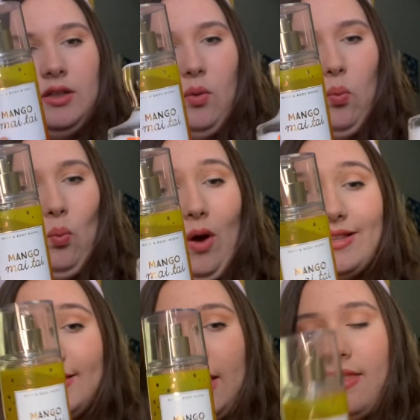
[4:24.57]

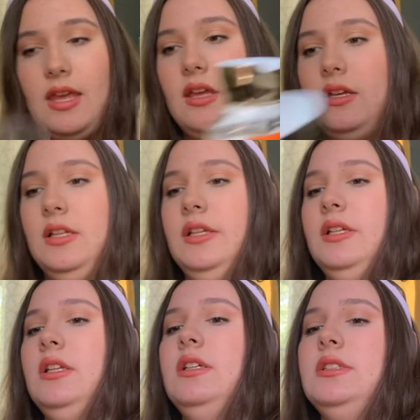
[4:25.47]
once, I think.
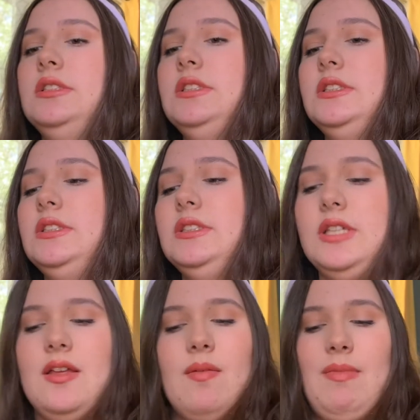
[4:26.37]

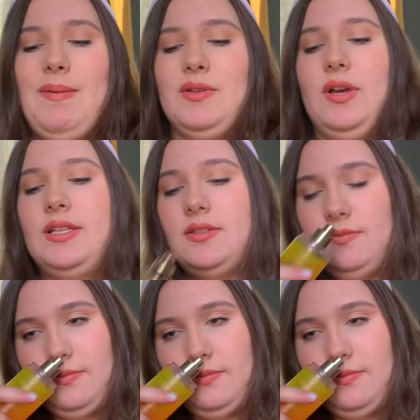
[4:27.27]
Maybe twice.